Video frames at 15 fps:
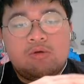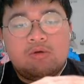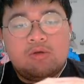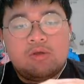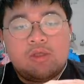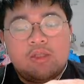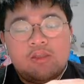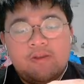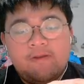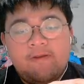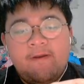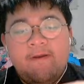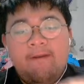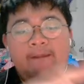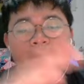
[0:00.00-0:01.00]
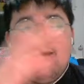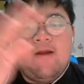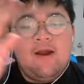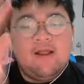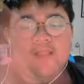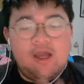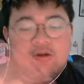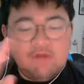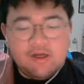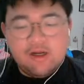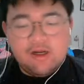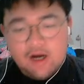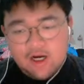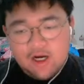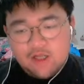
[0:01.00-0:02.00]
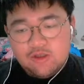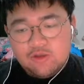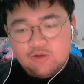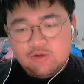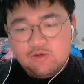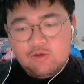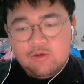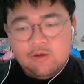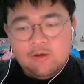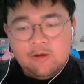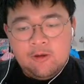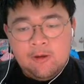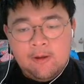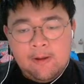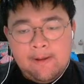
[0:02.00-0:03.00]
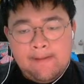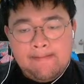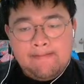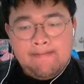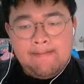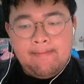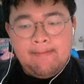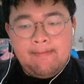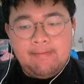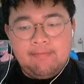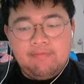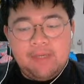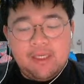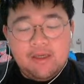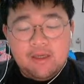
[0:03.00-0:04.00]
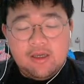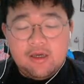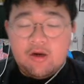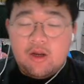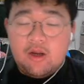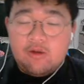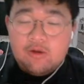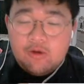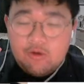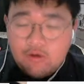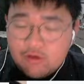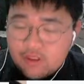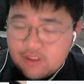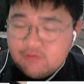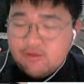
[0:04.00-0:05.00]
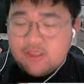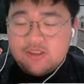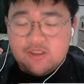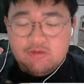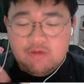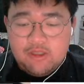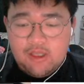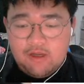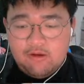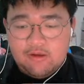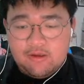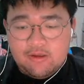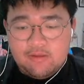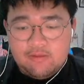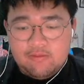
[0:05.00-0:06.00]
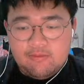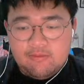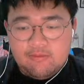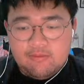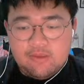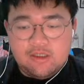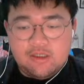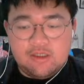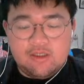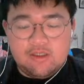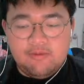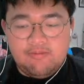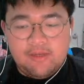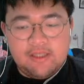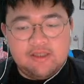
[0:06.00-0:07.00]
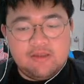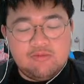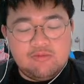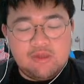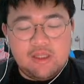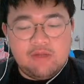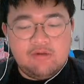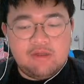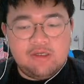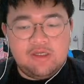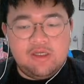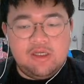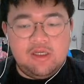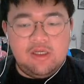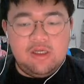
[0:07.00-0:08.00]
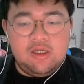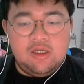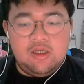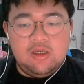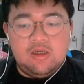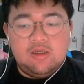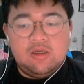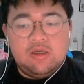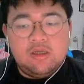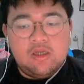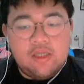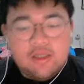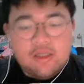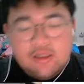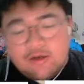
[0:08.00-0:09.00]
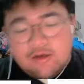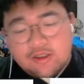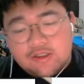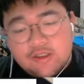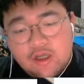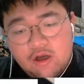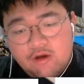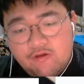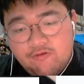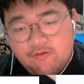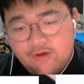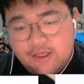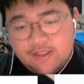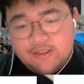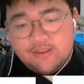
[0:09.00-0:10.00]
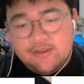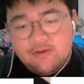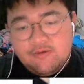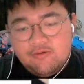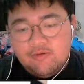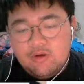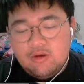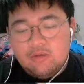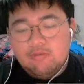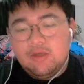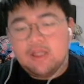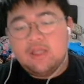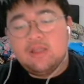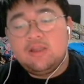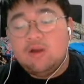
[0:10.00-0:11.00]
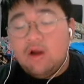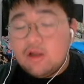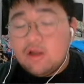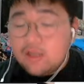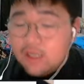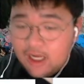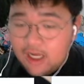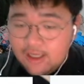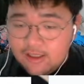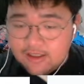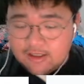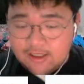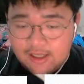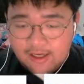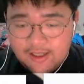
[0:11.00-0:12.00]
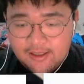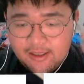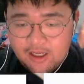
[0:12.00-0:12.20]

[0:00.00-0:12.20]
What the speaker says: can allow the car to be around the corners faster without the hindrance of treads. But on the other side,